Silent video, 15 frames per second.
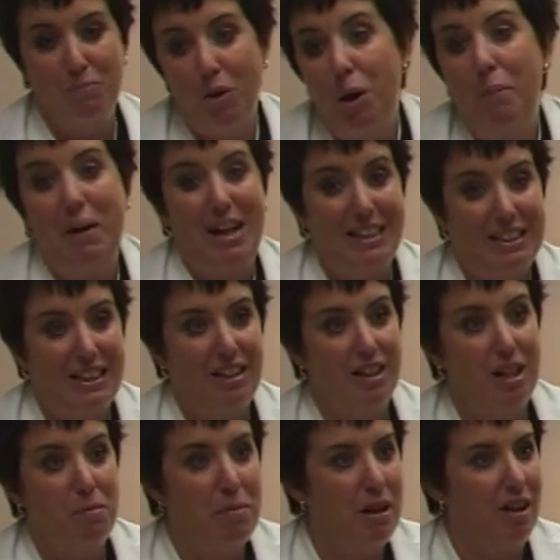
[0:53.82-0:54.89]
Well,
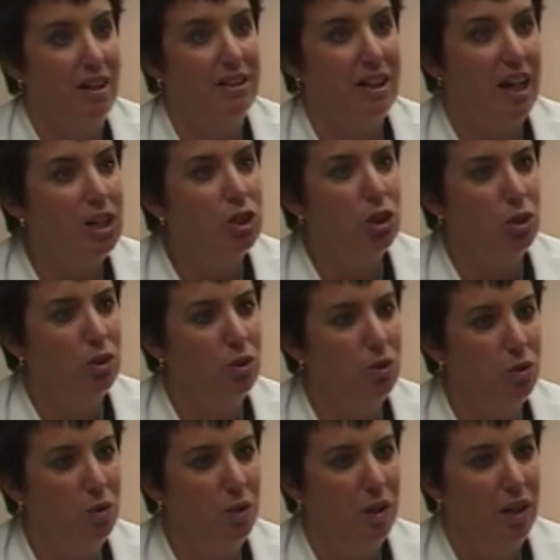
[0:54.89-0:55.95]
basically because I
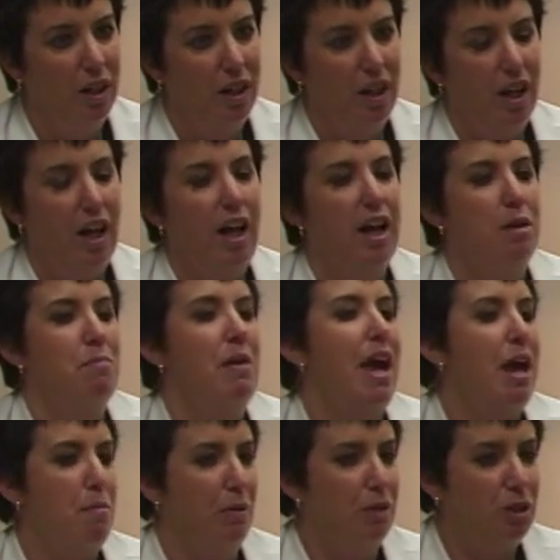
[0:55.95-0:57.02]
am
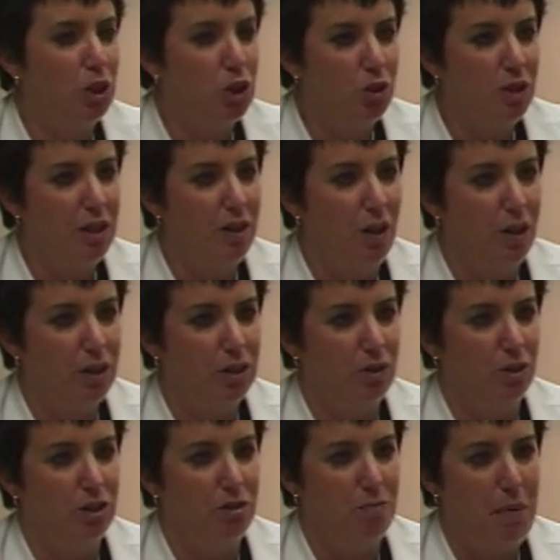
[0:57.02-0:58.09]
able to treat all
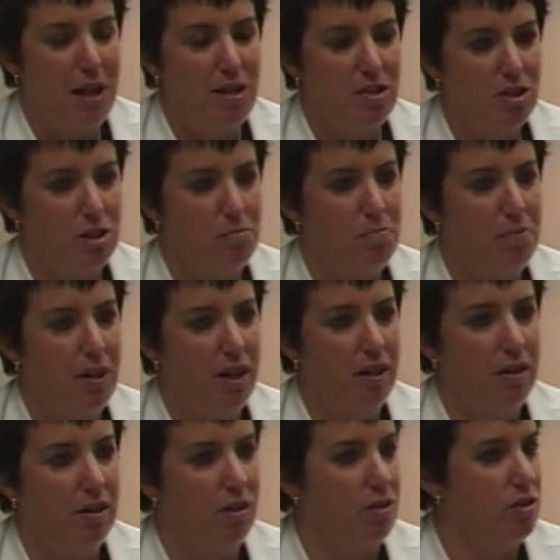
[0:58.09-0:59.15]
sorts of patients,
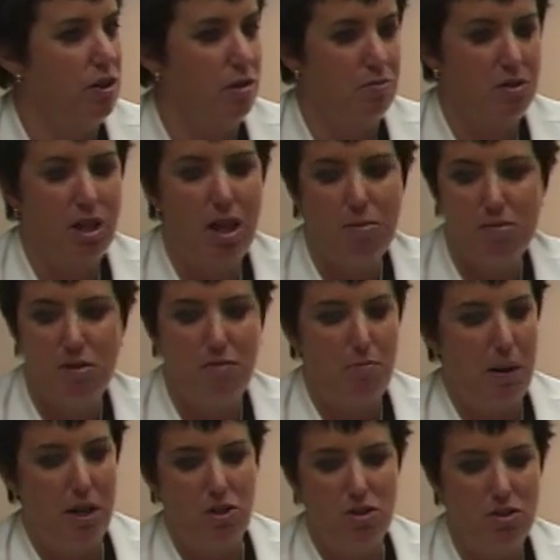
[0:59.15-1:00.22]
but there's some types of
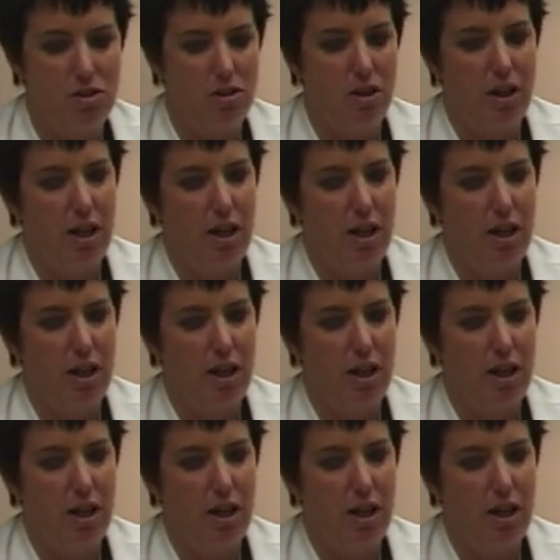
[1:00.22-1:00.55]
patients that